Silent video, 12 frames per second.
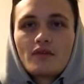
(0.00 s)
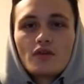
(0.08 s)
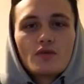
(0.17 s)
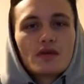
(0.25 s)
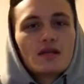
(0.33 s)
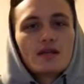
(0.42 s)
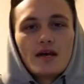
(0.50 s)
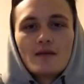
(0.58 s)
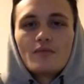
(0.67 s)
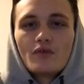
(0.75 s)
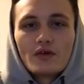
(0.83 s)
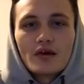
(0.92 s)
you'll get a
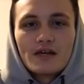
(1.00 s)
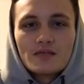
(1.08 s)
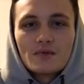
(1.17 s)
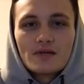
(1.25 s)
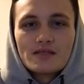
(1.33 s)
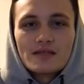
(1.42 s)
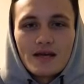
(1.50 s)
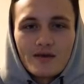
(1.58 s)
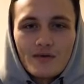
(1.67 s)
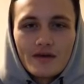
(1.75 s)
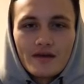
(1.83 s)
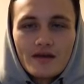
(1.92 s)
lot more hotspots that
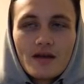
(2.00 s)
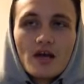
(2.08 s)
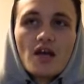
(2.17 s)
way.